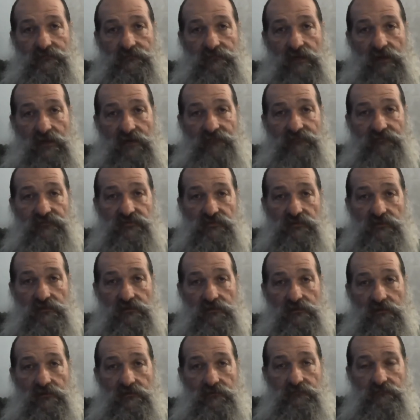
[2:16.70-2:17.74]
half a trunk
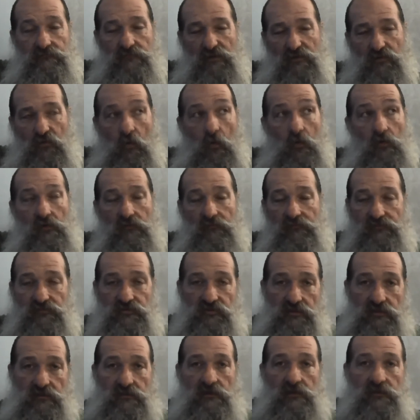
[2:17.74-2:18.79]
load, no, quarter of a
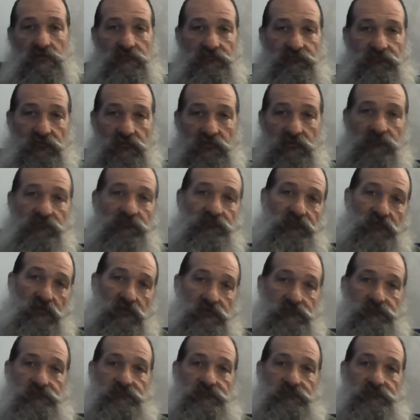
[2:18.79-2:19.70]
trunk load full of